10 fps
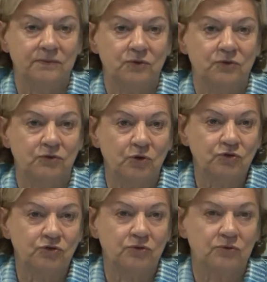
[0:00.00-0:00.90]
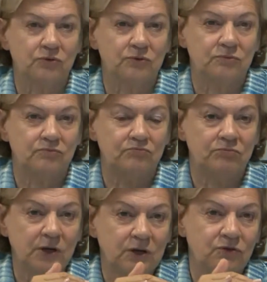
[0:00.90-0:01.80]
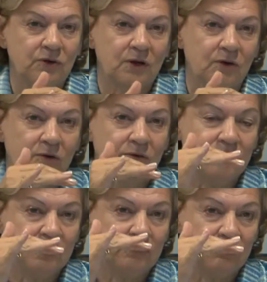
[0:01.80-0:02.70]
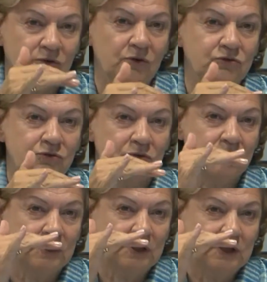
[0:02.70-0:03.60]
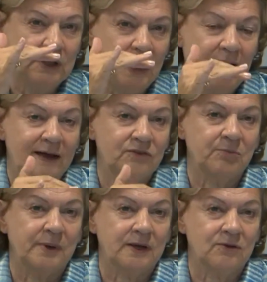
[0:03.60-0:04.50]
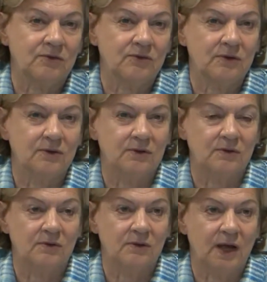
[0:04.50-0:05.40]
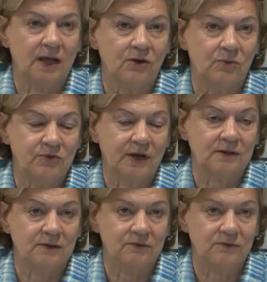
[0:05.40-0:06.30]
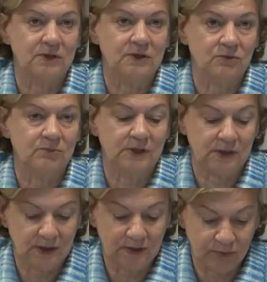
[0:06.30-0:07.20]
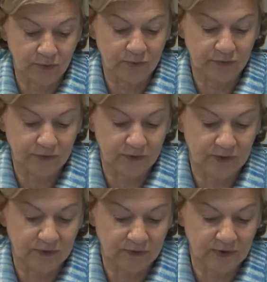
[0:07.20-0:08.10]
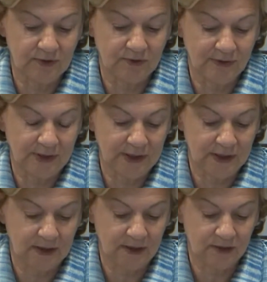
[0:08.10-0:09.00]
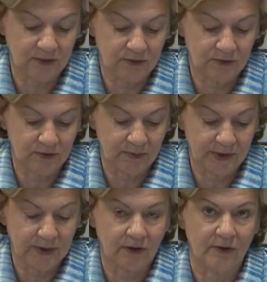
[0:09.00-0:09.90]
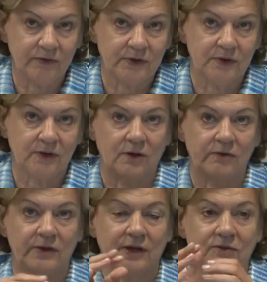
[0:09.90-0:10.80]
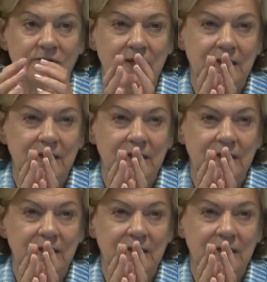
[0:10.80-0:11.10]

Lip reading: social monitoring of the social aspects and objectives need to be improved seriously in the European context.